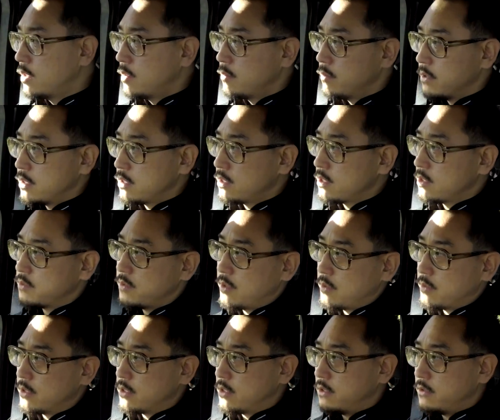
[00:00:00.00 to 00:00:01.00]
But this is what
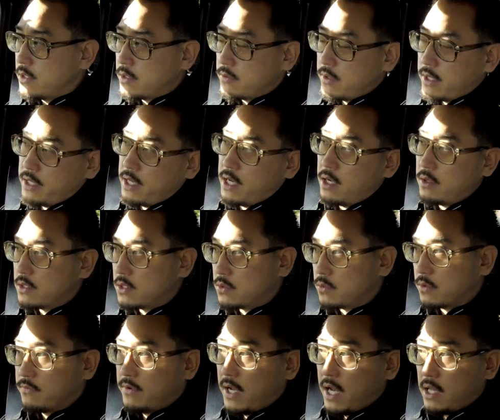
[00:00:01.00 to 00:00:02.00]
we're doing right now is
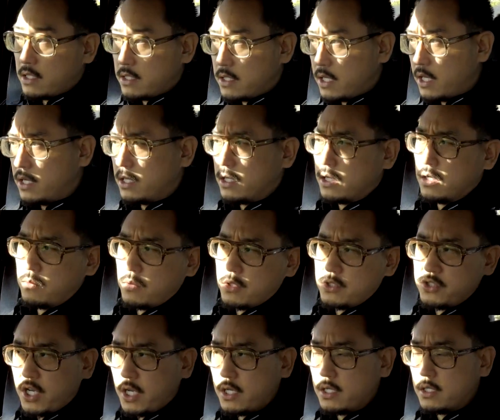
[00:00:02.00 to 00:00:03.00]
we're validating it, we're
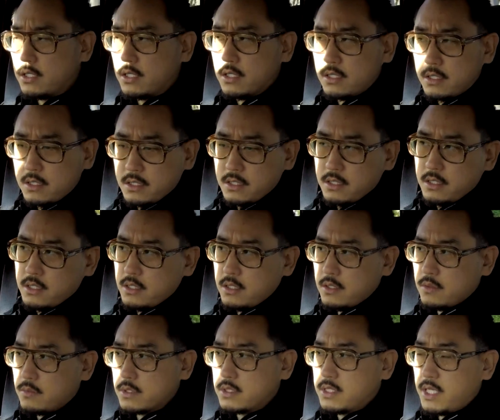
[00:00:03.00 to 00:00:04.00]
checking it,
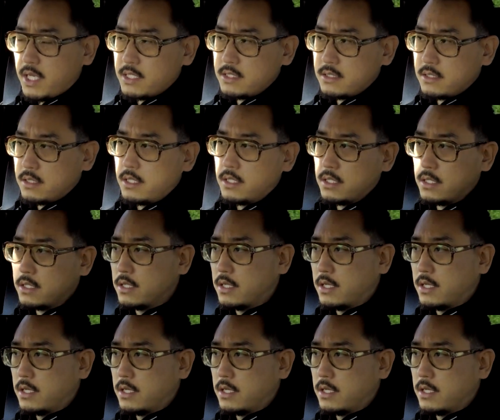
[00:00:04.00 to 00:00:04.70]
we're testing